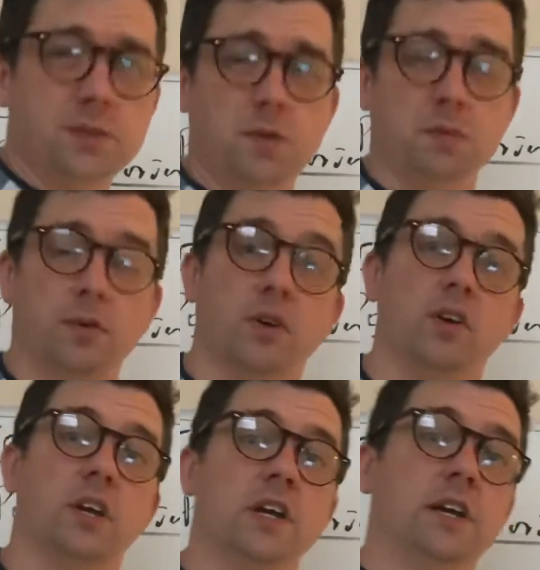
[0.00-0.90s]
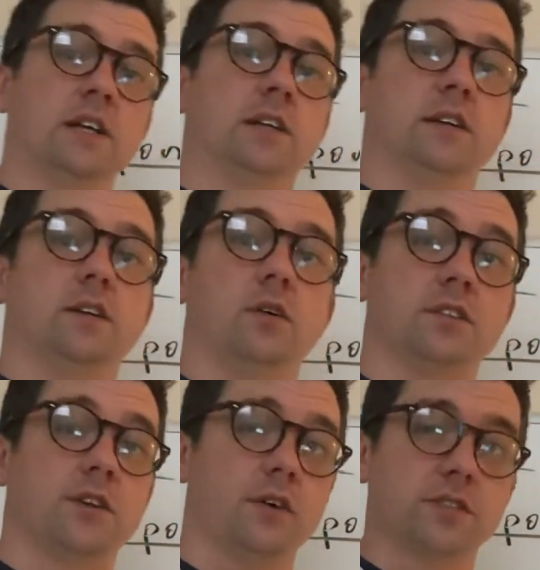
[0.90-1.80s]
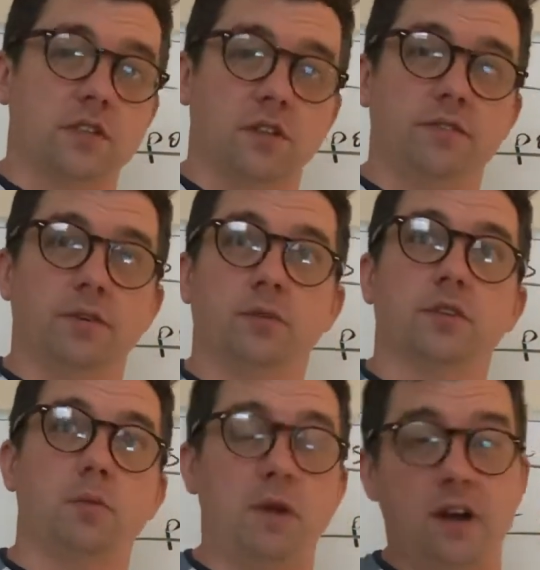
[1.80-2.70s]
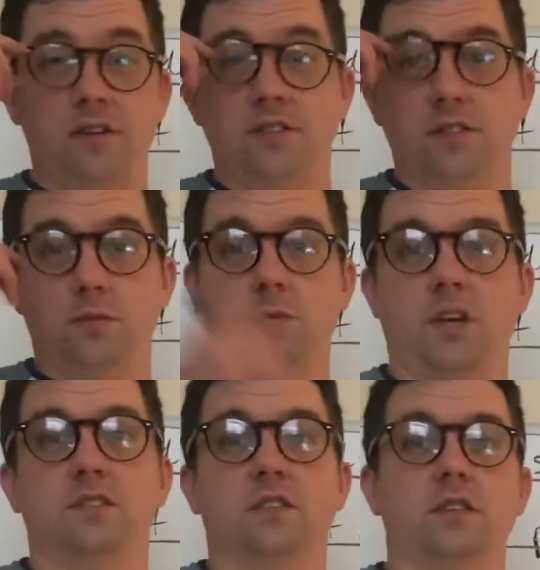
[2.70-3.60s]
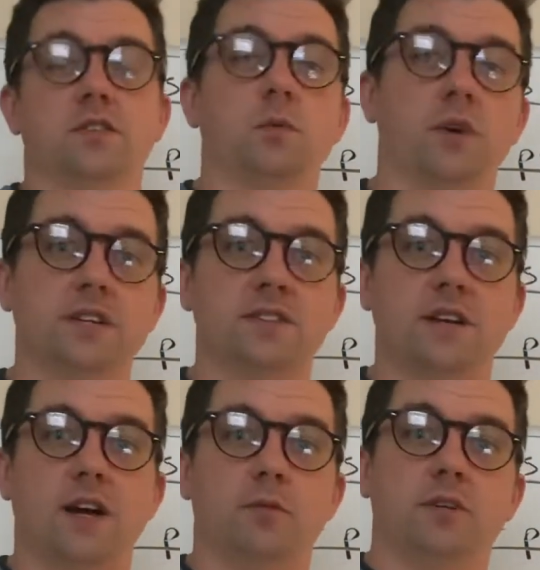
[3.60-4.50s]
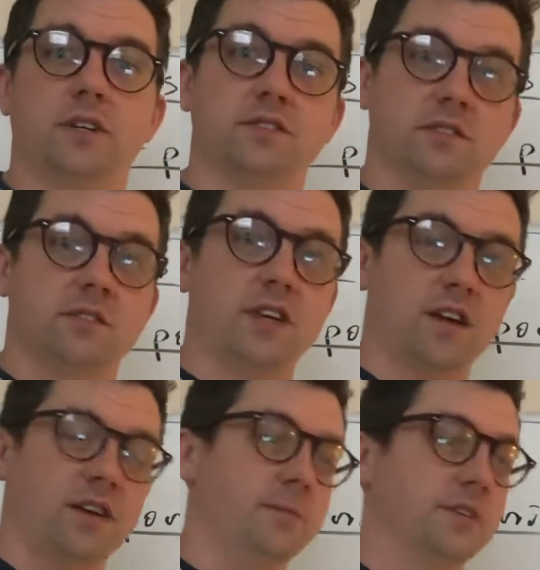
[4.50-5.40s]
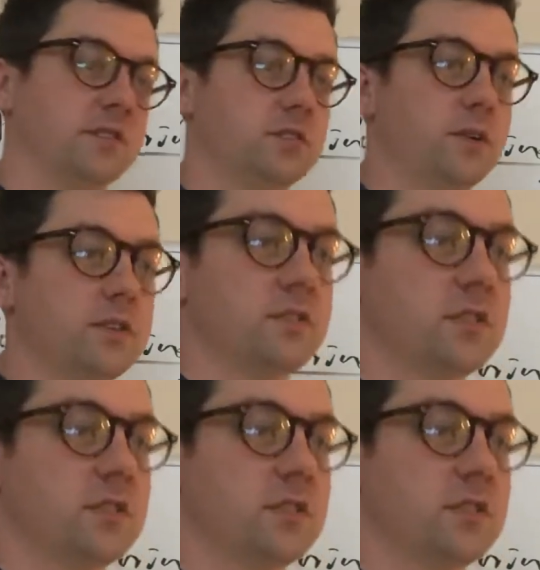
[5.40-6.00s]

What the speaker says: People are, adults are living with their parents into their 20s now because of this economic situation.